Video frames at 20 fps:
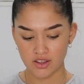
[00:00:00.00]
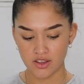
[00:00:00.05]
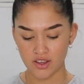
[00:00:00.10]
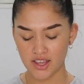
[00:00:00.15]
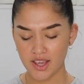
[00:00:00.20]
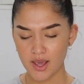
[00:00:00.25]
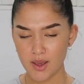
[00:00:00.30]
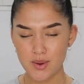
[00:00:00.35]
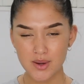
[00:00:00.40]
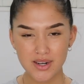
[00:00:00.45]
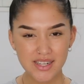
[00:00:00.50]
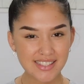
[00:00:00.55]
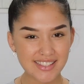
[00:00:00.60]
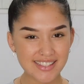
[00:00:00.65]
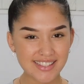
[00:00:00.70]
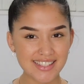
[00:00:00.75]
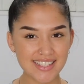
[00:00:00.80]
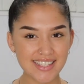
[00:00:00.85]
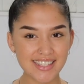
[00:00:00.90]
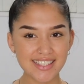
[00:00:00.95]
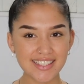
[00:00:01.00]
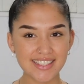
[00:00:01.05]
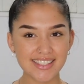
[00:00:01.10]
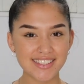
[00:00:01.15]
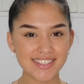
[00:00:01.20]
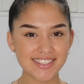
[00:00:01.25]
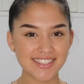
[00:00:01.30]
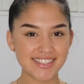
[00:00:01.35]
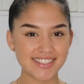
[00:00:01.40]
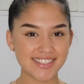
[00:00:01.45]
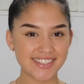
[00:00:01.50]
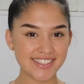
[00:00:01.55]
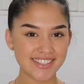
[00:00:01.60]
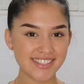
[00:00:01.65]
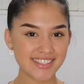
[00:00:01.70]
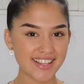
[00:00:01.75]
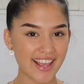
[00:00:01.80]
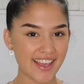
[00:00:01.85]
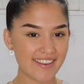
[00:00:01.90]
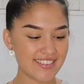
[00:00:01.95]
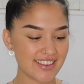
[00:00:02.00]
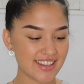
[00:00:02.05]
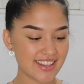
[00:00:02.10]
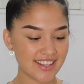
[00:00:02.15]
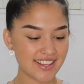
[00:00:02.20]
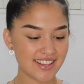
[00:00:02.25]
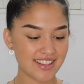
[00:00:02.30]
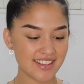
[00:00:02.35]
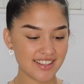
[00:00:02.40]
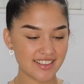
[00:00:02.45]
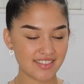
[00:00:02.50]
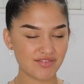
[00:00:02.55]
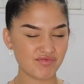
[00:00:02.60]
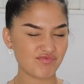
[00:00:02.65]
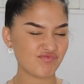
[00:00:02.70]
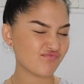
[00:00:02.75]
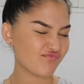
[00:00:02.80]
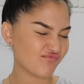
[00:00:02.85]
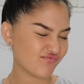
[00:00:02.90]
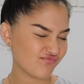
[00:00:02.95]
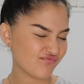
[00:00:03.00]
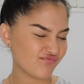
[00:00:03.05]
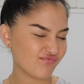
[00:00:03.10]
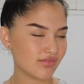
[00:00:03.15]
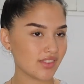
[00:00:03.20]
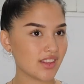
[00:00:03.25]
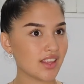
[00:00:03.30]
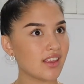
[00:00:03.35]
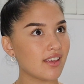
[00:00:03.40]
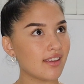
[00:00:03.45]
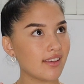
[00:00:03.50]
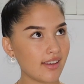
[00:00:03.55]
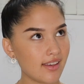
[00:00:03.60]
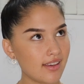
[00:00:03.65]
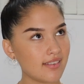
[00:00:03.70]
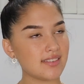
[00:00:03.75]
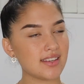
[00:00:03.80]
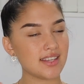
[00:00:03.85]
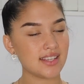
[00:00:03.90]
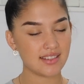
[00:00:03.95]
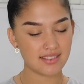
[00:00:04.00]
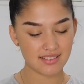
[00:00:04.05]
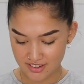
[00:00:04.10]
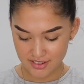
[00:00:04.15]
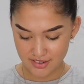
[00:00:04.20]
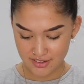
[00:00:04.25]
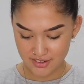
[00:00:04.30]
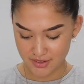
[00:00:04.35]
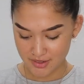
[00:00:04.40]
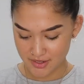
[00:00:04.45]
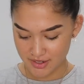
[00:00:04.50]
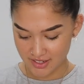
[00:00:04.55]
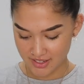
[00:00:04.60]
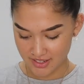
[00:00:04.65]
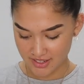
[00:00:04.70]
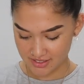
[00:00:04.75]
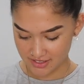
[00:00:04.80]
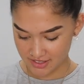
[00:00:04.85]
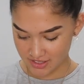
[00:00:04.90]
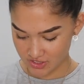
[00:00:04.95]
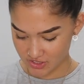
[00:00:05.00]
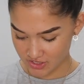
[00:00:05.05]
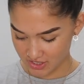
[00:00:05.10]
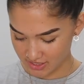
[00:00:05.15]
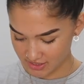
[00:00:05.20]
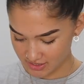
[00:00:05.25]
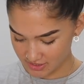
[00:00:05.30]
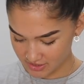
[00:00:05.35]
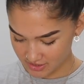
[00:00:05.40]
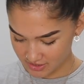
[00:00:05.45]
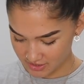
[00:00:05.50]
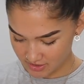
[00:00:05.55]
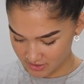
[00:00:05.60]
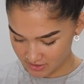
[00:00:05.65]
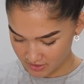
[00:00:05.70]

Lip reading: Hey, what is this? This is heavy. Heavy. Is it a dress?